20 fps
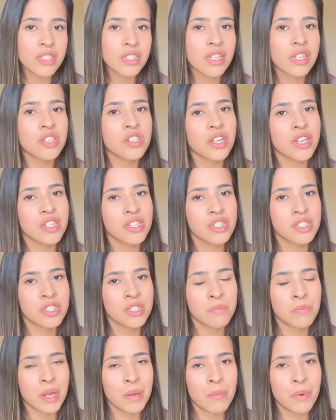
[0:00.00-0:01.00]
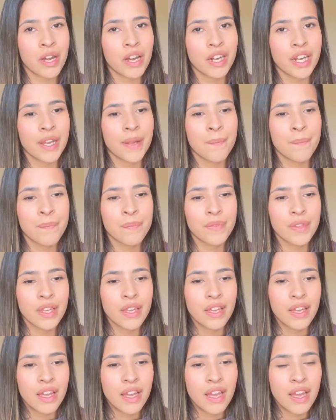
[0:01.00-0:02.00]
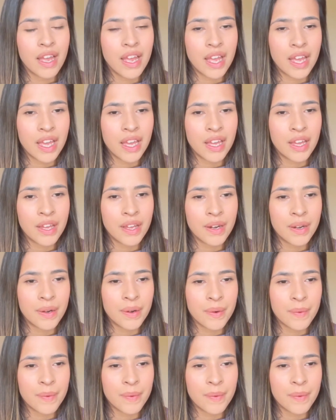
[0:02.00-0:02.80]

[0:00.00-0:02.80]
seeing changes in my body. And